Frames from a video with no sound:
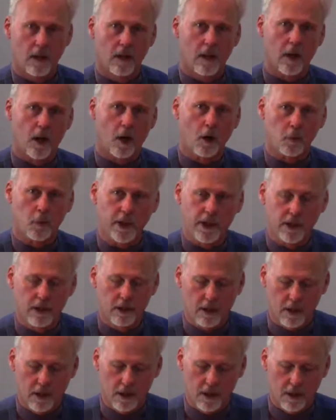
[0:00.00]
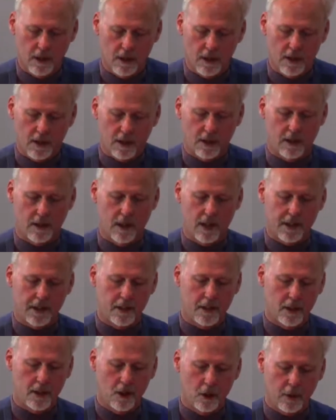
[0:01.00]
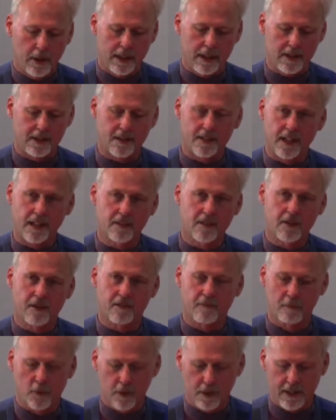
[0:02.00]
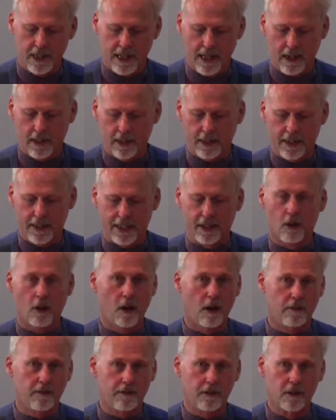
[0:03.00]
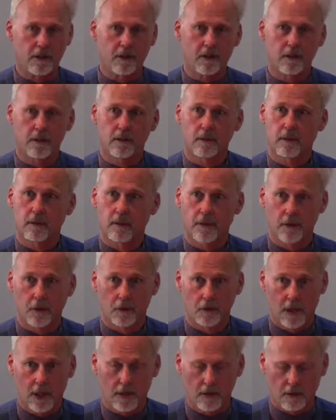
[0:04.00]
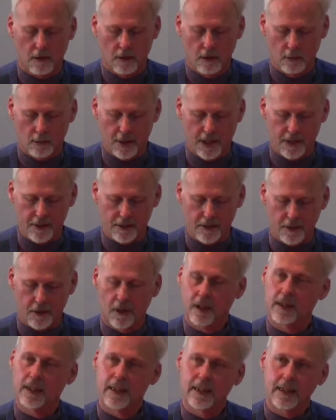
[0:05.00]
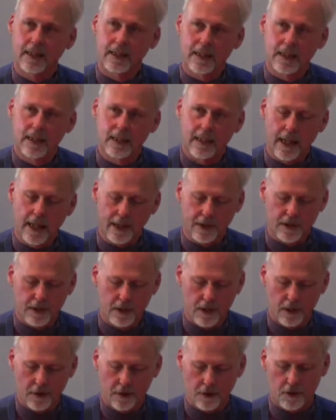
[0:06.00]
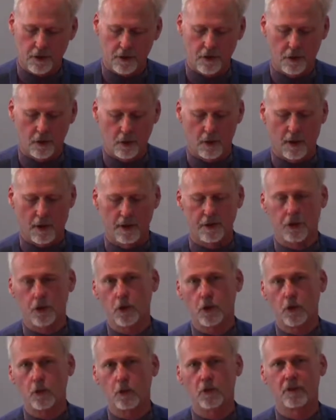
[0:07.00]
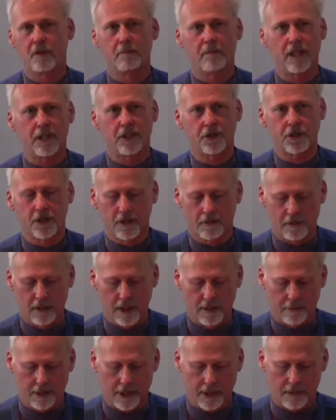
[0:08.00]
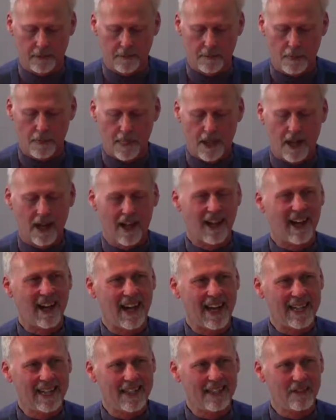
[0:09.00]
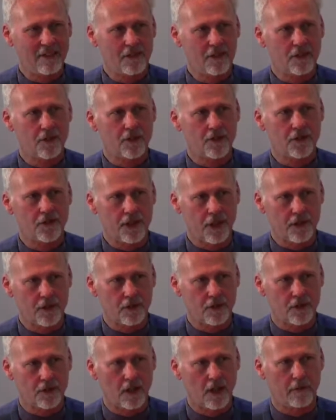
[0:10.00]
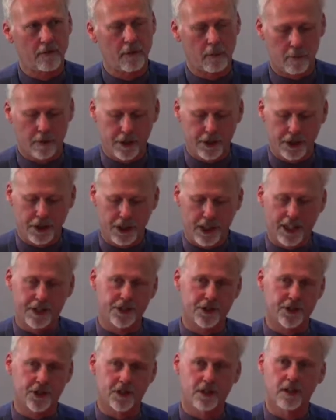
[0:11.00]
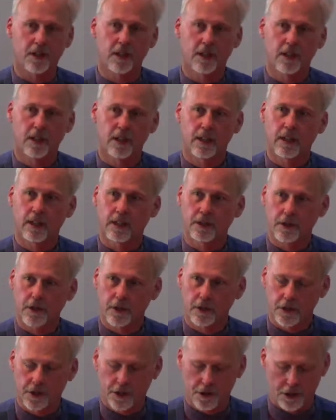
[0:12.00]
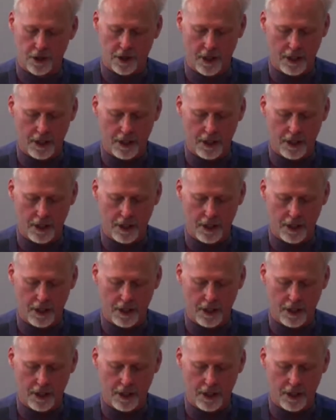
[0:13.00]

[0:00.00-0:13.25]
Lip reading: A real gut-knowing sense of mortality often, though not always, takes us to a new dimension of living, a heightened sense of appreciation and urgency.